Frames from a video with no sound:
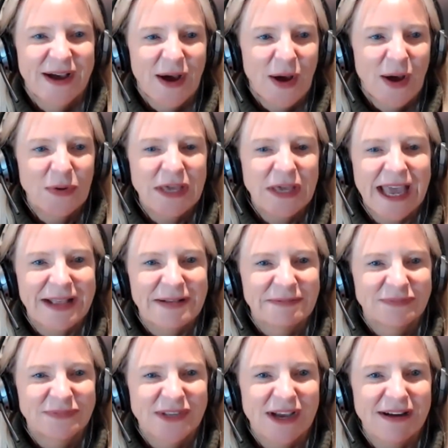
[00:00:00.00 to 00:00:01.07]
Okay,
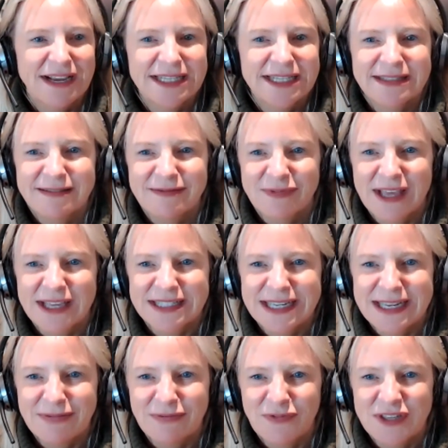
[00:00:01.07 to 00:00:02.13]
guys. That's
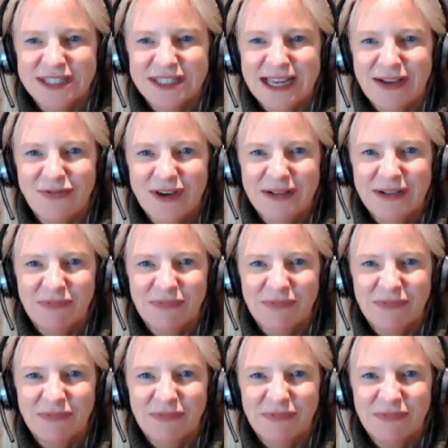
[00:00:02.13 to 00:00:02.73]
it for this evening.